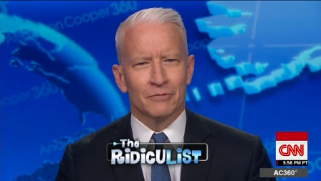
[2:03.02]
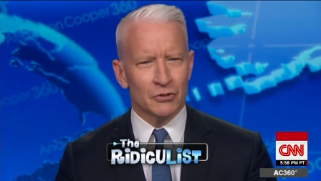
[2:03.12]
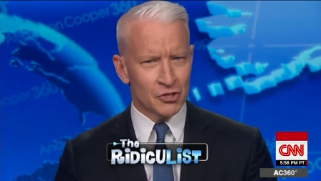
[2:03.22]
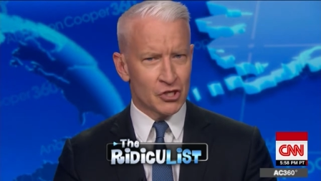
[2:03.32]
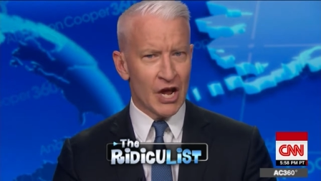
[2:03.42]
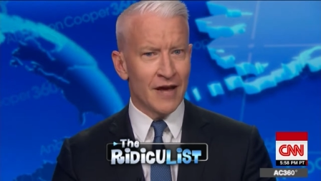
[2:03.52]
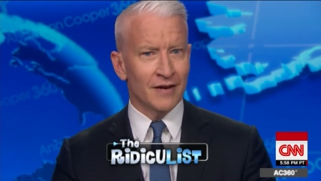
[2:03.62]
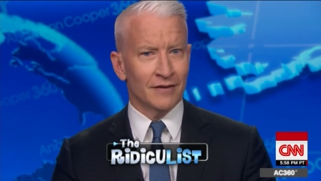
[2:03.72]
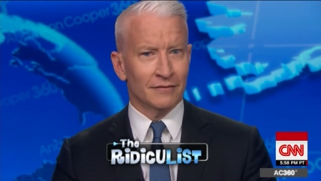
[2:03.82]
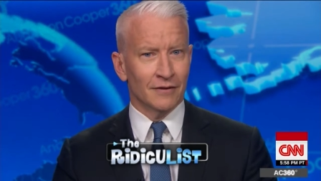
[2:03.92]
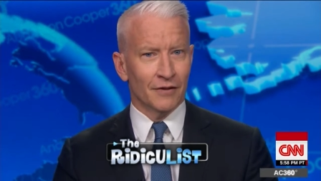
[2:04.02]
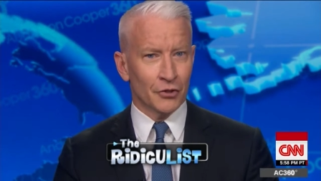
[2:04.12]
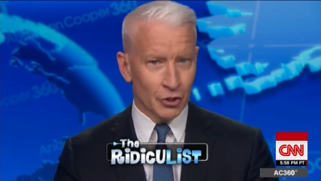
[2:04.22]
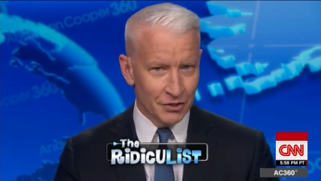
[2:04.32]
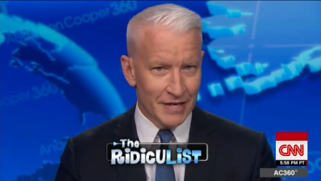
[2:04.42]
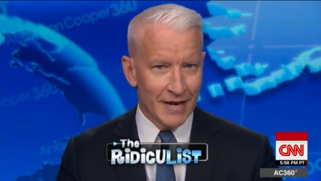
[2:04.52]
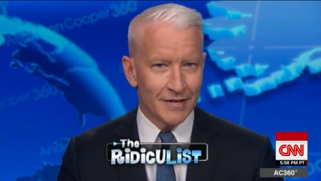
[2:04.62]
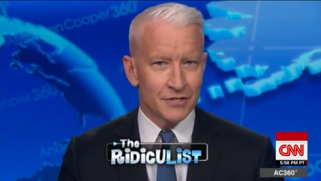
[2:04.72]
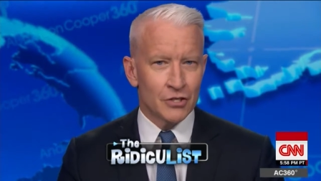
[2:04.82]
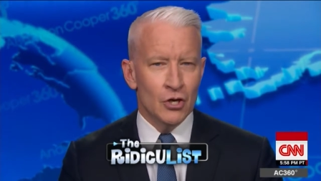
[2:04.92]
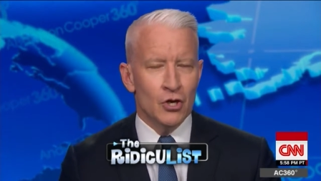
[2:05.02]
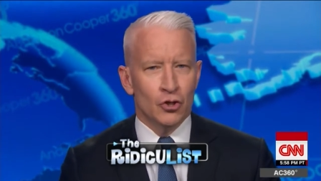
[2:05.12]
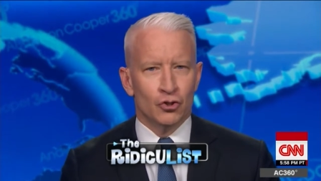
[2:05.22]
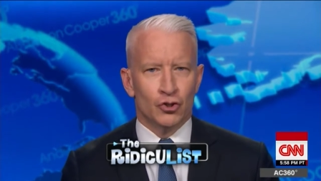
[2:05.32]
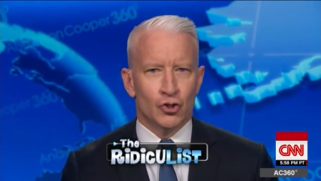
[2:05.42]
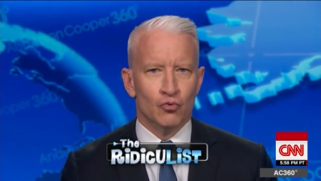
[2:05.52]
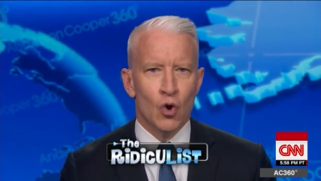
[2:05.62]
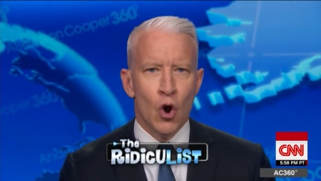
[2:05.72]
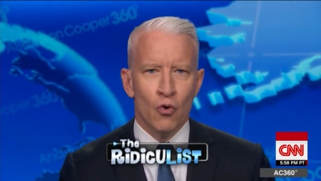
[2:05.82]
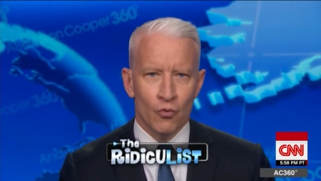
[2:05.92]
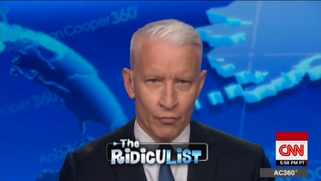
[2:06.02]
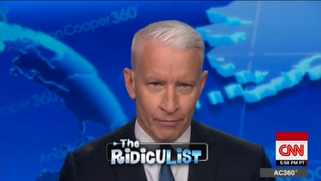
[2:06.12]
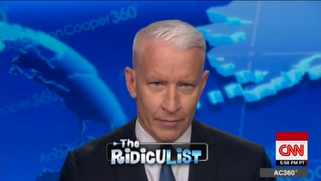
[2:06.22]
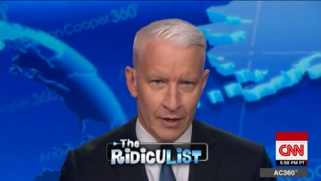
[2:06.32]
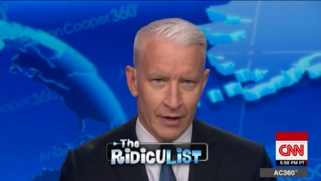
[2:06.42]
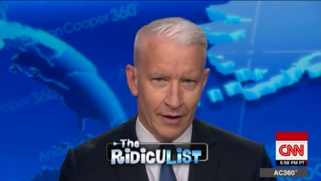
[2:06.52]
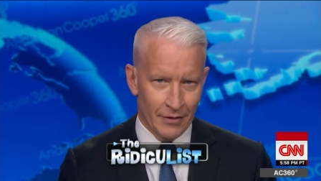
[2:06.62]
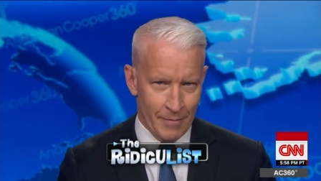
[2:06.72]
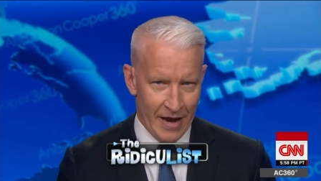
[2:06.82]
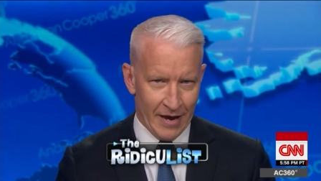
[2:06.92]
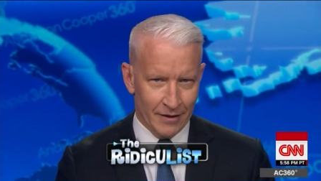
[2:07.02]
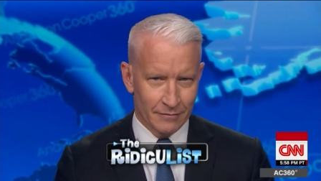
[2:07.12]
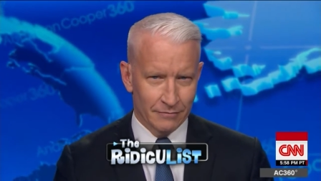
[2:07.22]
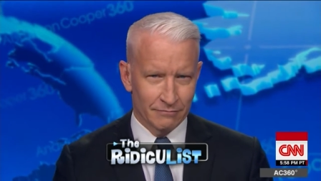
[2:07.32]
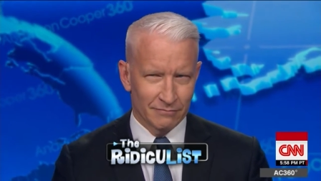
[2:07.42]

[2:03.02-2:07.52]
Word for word: him. So it's Jay on, on the good days, Jerome on the bad.